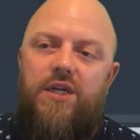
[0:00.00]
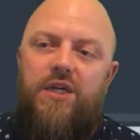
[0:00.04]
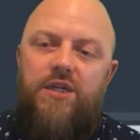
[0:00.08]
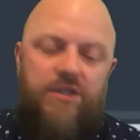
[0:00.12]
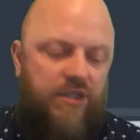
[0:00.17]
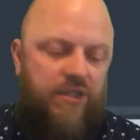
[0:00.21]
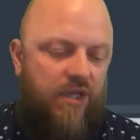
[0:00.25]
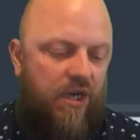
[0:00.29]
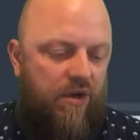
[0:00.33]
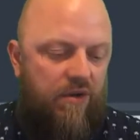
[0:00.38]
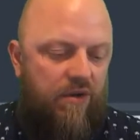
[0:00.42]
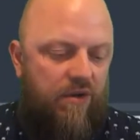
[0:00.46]

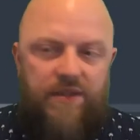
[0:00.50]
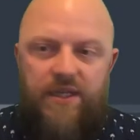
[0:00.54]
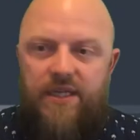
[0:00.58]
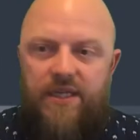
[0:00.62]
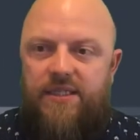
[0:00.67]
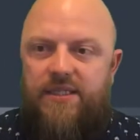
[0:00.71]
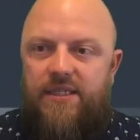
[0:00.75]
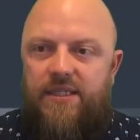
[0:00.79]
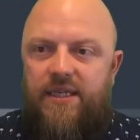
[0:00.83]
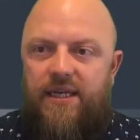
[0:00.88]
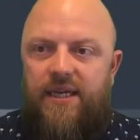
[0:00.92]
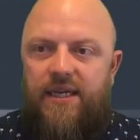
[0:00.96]
So
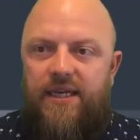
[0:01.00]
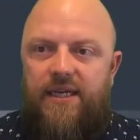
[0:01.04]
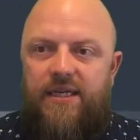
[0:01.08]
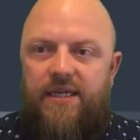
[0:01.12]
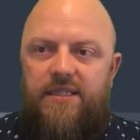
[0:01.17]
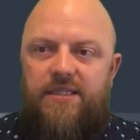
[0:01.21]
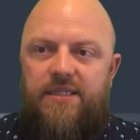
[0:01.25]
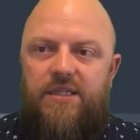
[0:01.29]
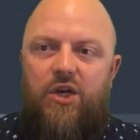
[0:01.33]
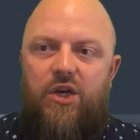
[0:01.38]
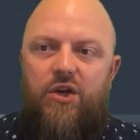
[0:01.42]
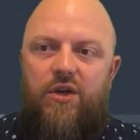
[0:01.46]
this
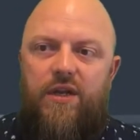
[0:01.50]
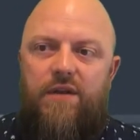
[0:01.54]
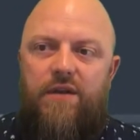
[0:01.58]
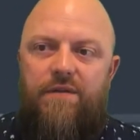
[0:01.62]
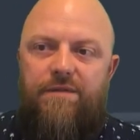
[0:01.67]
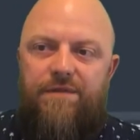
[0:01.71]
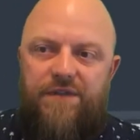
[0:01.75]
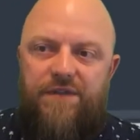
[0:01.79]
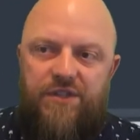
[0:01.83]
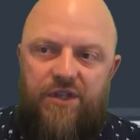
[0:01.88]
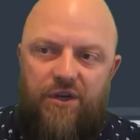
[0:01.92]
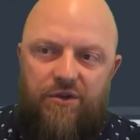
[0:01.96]
is looking
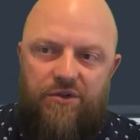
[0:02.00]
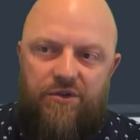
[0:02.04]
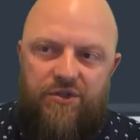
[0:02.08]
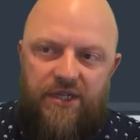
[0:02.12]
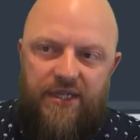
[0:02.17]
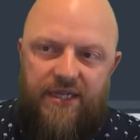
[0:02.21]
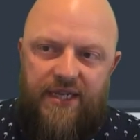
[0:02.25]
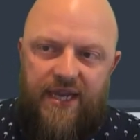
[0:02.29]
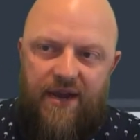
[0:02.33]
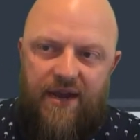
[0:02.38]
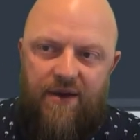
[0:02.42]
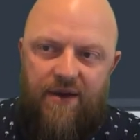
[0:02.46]
for social
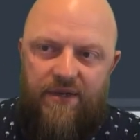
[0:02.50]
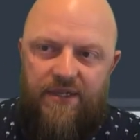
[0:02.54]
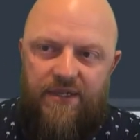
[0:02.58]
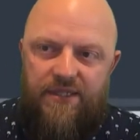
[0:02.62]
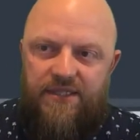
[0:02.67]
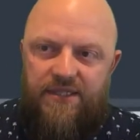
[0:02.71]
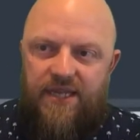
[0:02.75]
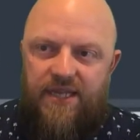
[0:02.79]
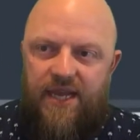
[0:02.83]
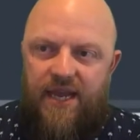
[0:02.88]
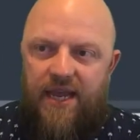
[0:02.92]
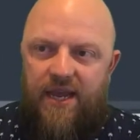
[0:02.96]
account and
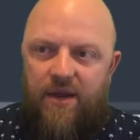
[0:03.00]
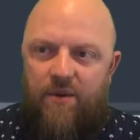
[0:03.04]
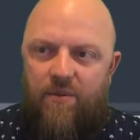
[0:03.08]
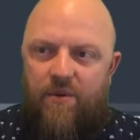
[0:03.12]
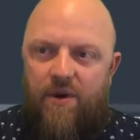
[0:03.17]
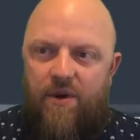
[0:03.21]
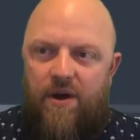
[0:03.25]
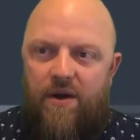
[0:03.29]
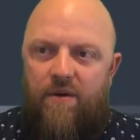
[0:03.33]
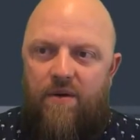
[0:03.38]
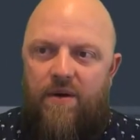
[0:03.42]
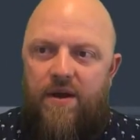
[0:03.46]
saying,
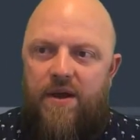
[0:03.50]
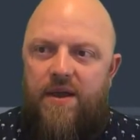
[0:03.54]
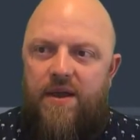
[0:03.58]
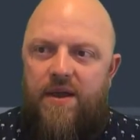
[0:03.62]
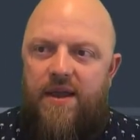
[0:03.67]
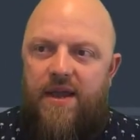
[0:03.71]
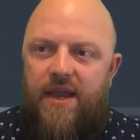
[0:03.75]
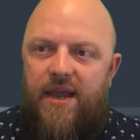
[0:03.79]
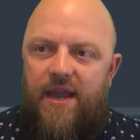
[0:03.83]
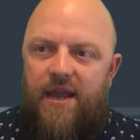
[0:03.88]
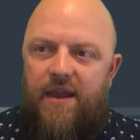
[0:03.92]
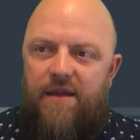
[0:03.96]
well,
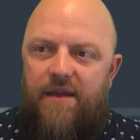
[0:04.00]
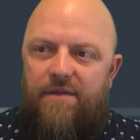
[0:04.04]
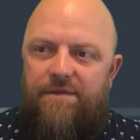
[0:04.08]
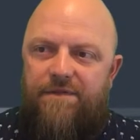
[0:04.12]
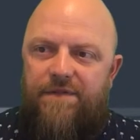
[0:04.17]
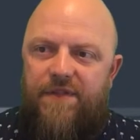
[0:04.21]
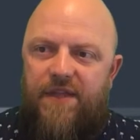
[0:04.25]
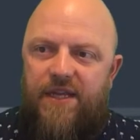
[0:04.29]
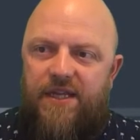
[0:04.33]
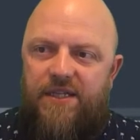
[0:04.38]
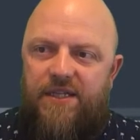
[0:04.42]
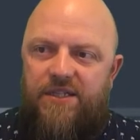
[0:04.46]
if
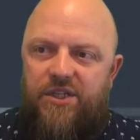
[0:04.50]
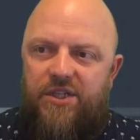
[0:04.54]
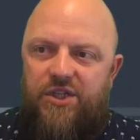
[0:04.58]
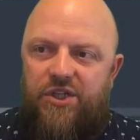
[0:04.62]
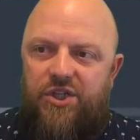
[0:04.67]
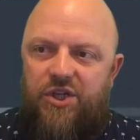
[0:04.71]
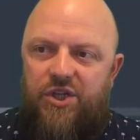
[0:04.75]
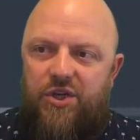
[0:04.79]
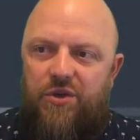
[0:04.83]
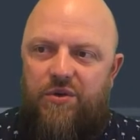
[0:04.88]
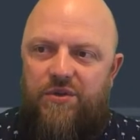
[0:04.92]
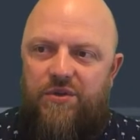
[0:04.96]
this
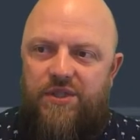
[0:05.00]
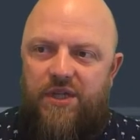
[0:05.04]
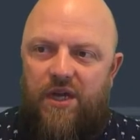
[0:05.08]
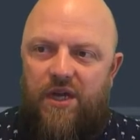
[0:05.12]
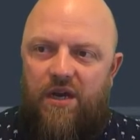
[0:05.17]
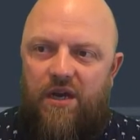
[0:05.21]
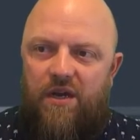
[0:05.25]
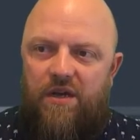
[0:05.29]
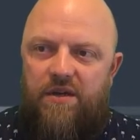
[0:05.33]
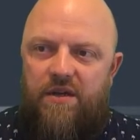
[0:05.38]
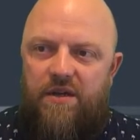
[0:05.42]
user